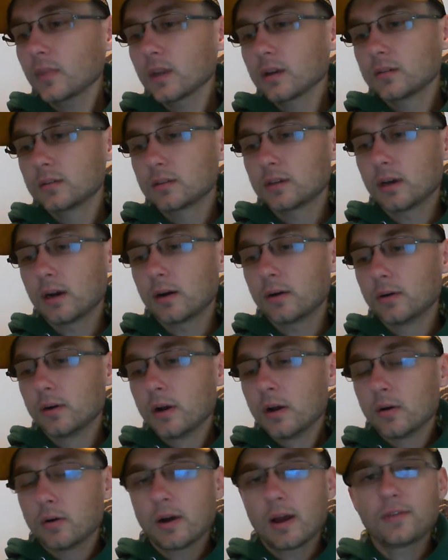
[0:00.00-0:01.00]
So
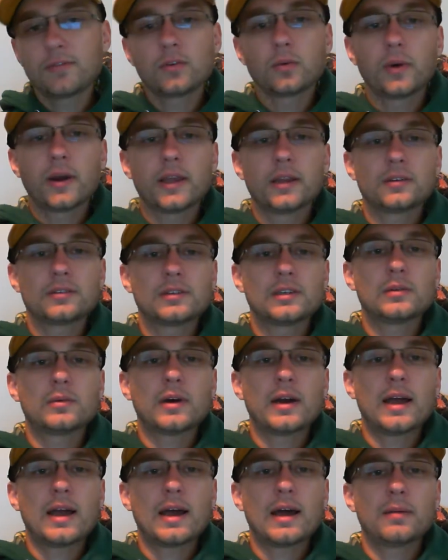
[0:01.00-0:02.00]
we'll have to wait and see
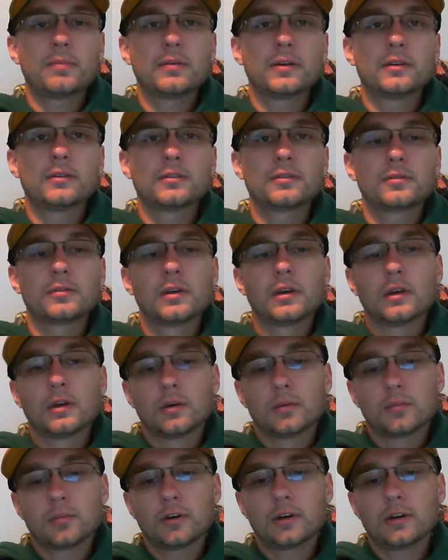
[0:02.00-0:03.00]
what happens.
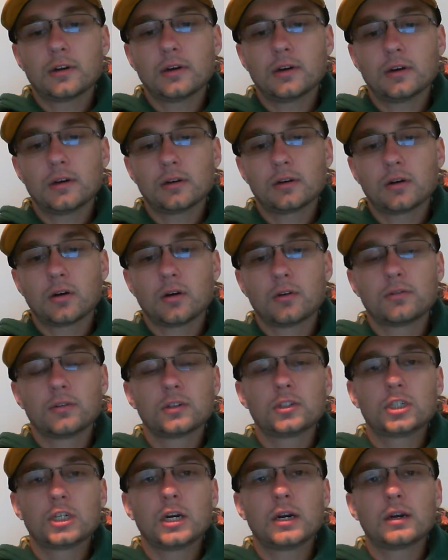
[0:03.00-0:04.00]
But uh,
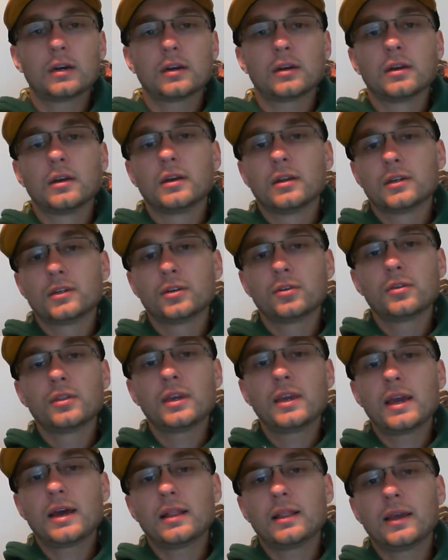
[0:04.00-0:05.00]
Kovalchuk to
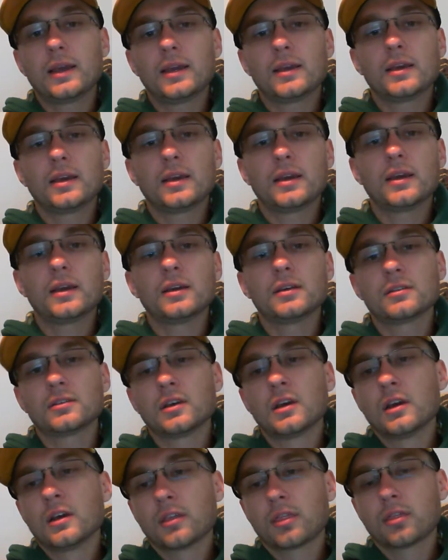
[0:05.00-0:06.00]
the L A Kings,
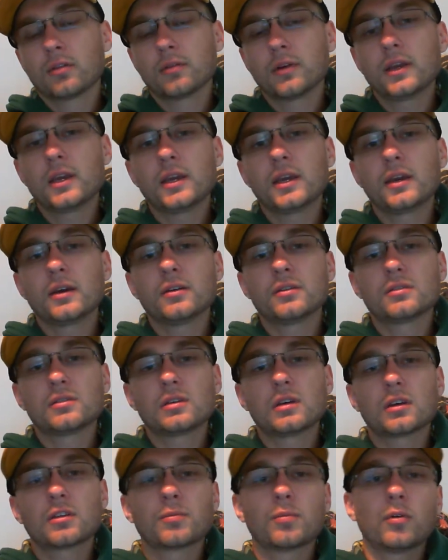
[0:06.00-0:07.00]
three years,
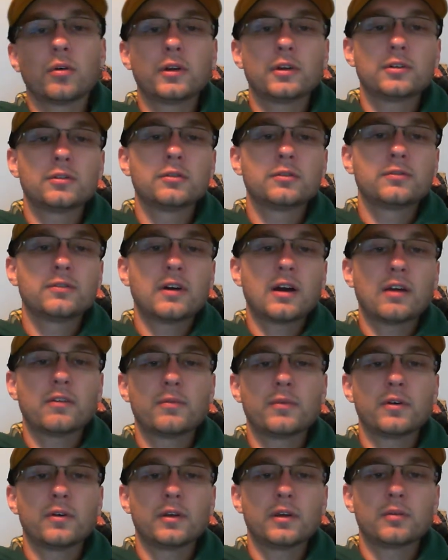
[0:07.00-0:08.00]
six point two five
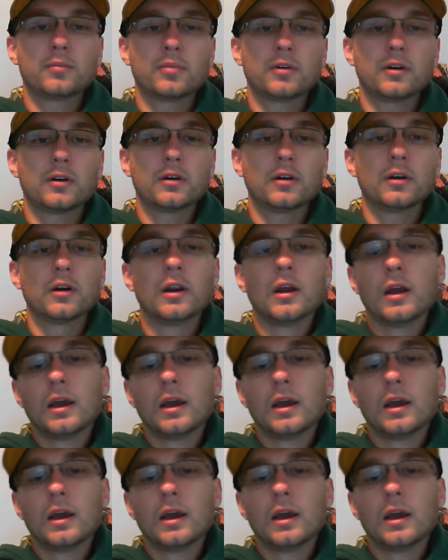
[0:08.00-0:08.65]
million dollars per.